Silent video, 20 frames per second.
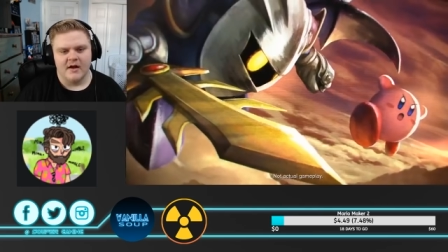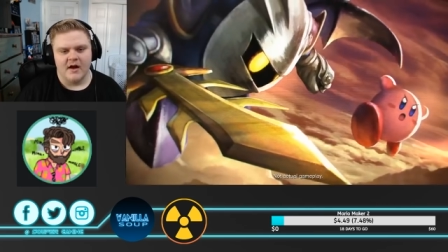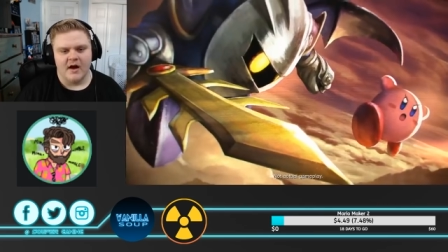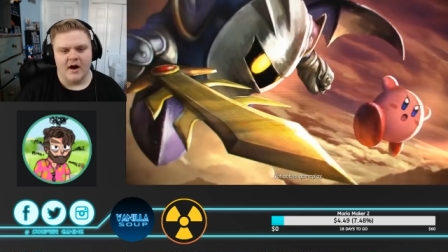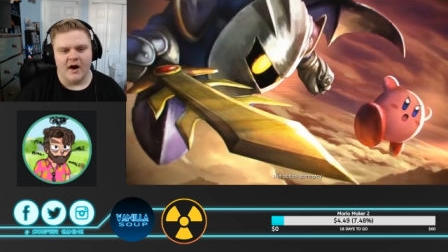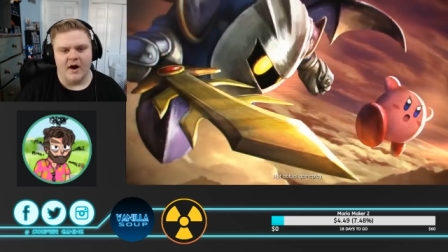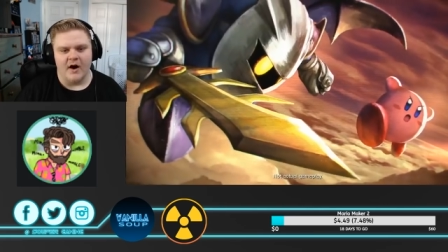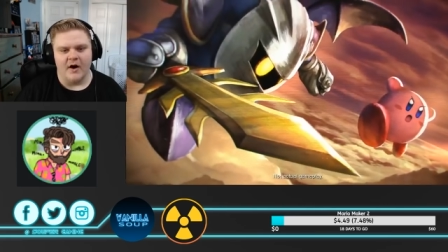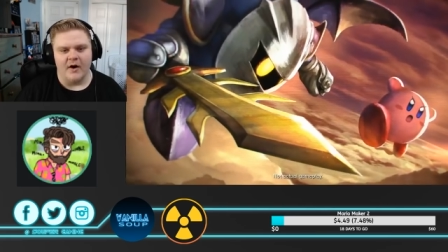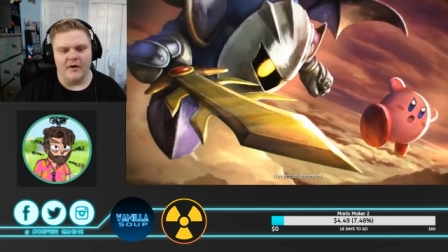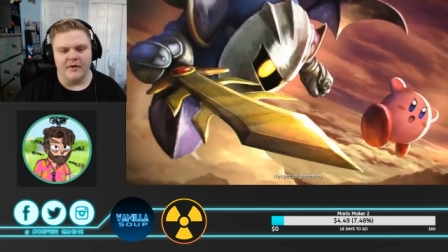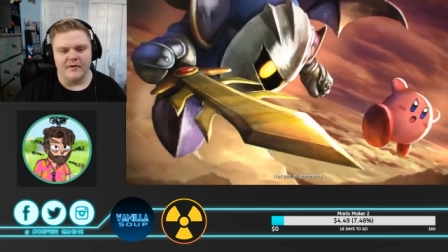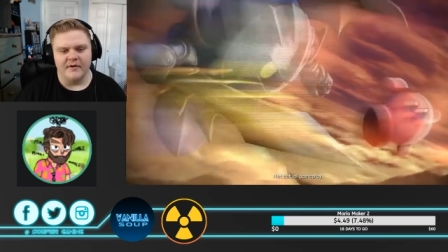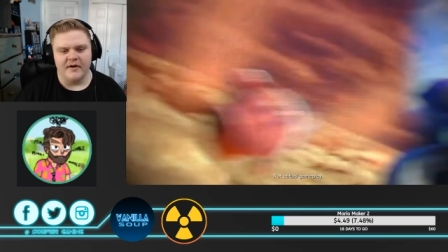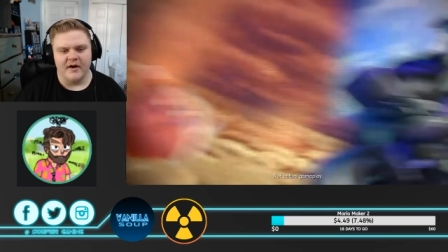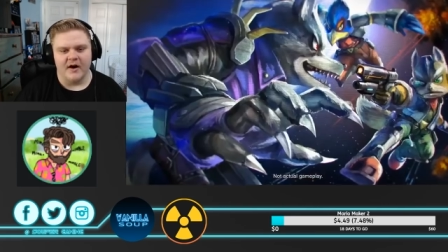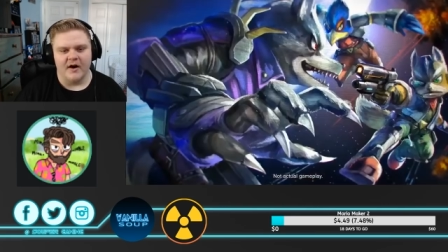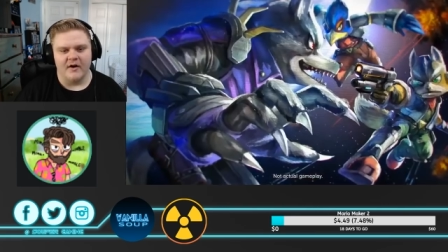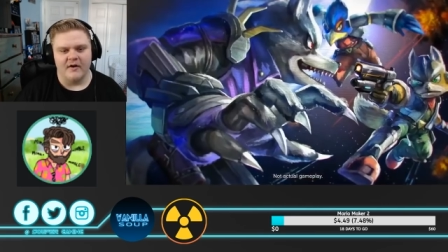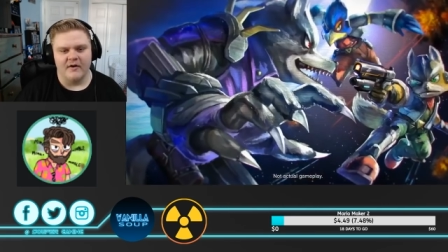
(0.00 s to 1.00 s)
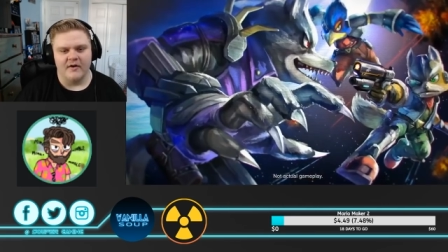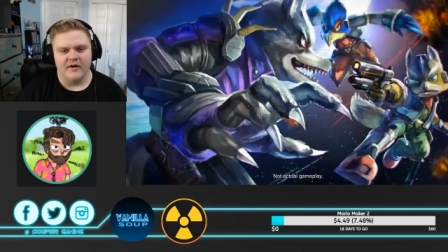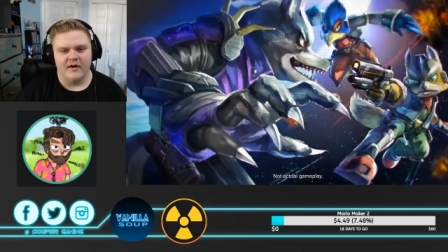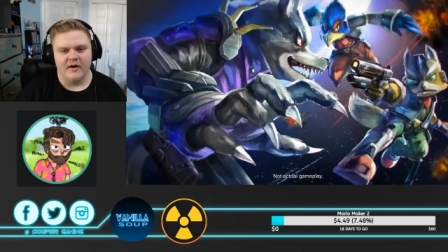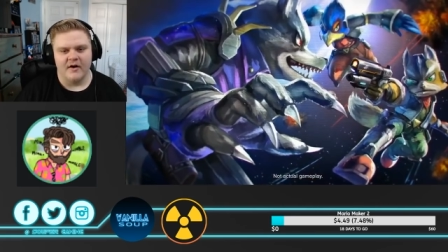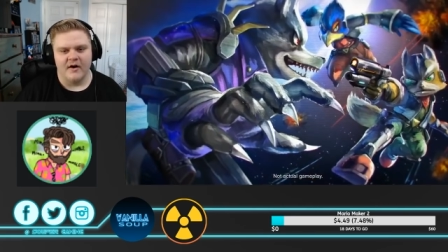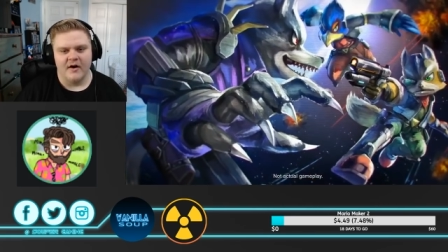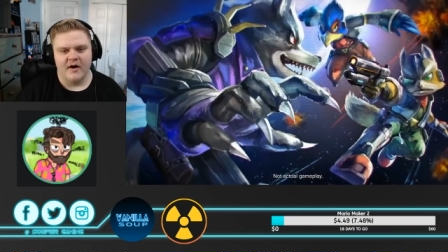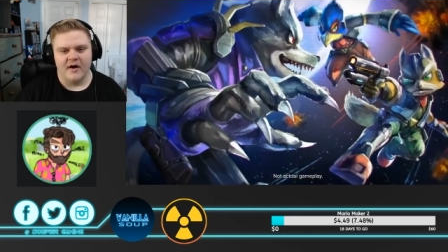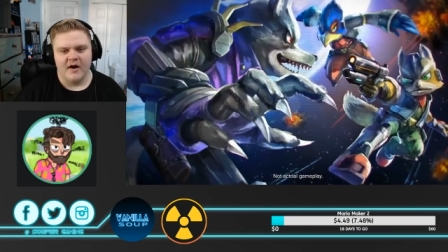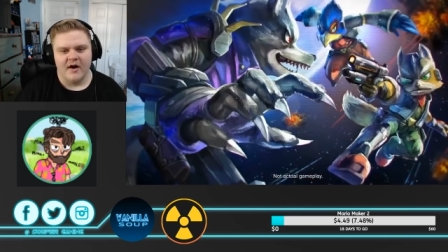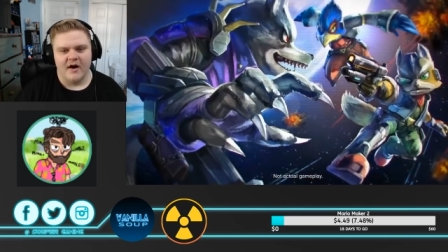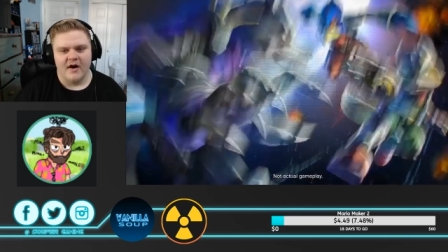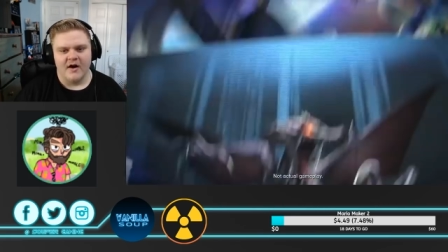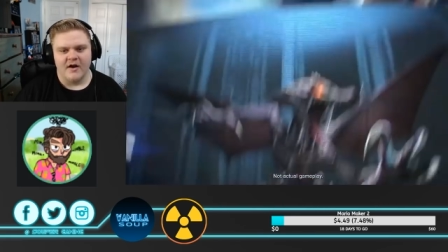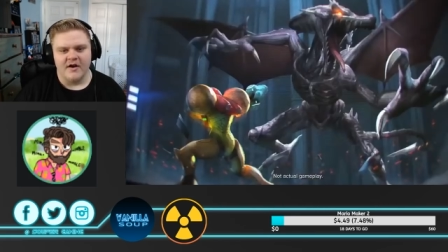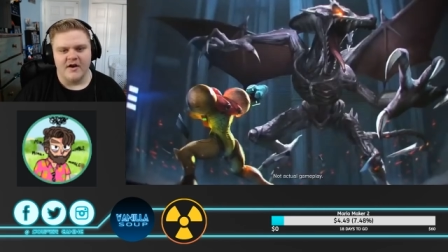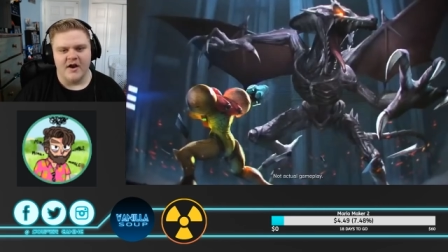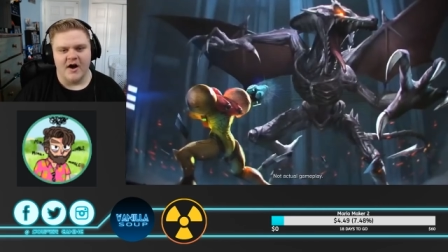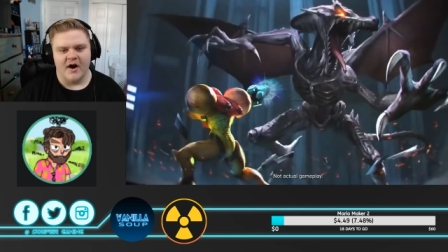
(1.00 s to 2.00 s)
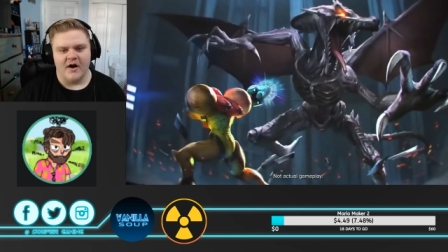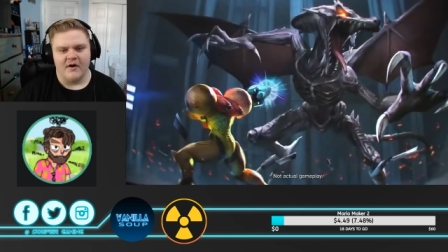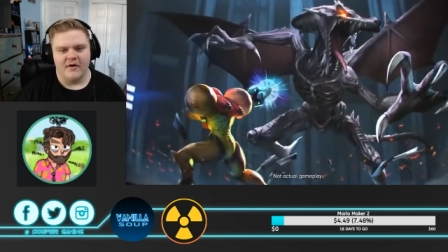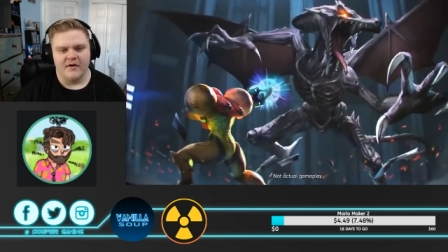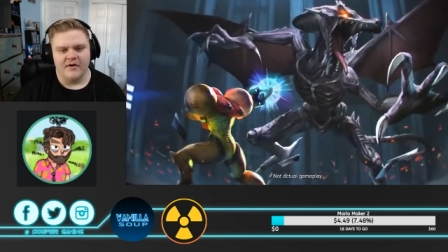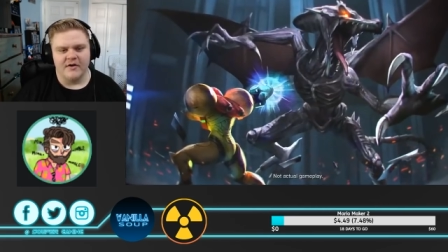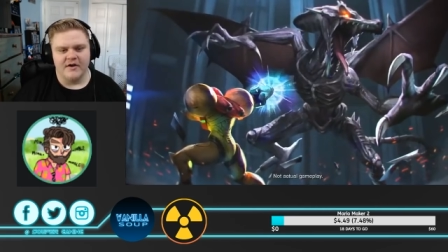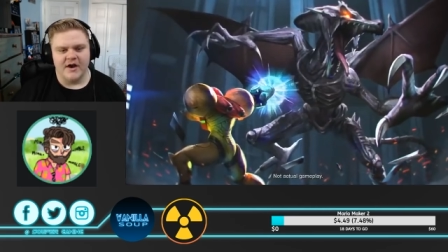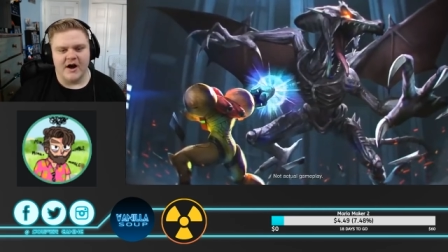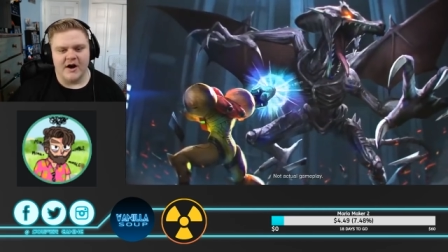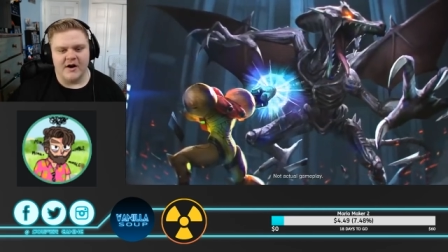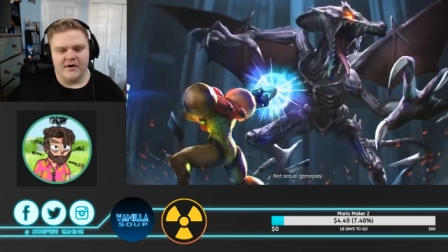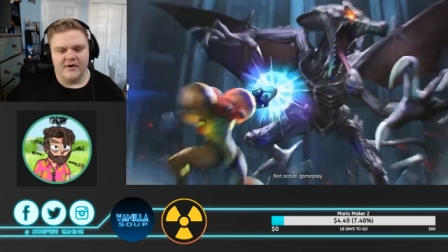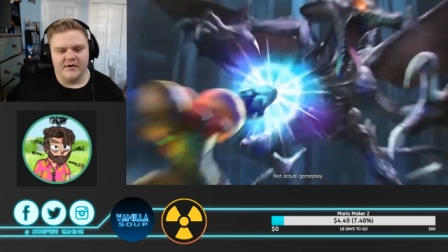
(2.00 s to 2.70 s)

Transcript: Oh, oh my no. god, it's happening. This no, is it. This is no, it.